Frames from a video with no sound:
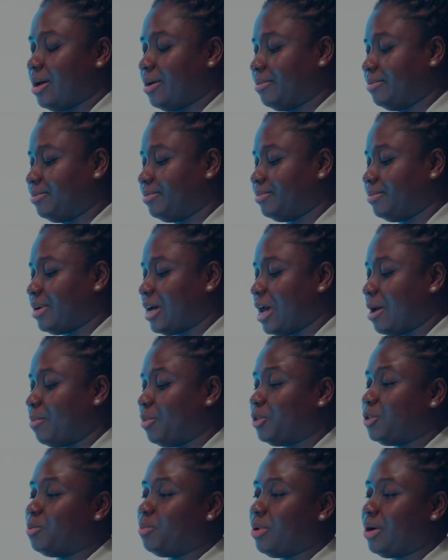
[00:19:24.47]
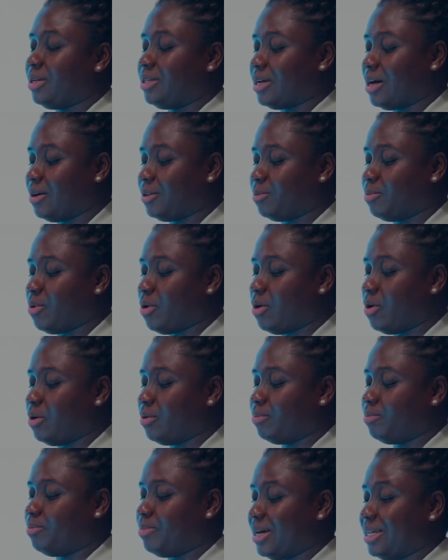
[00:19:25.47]
are able to point out
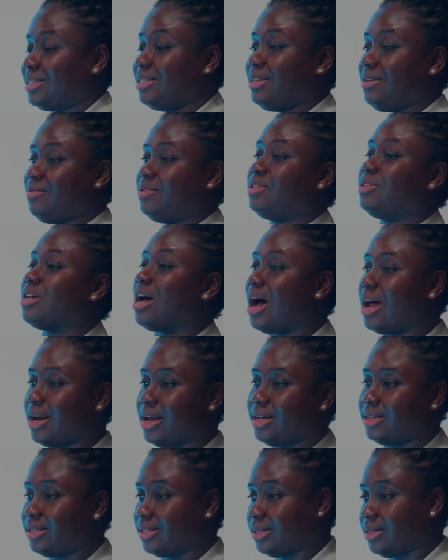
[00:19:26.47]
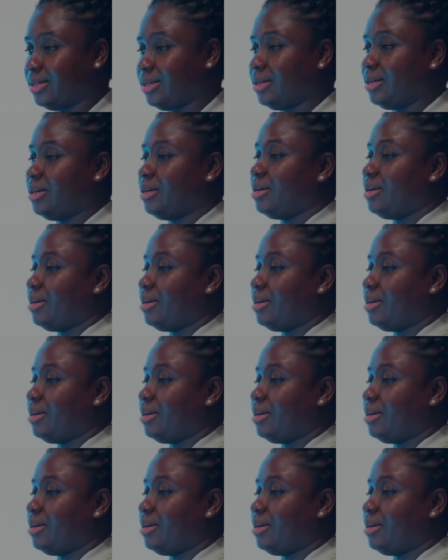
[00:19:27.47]
more perceived sourness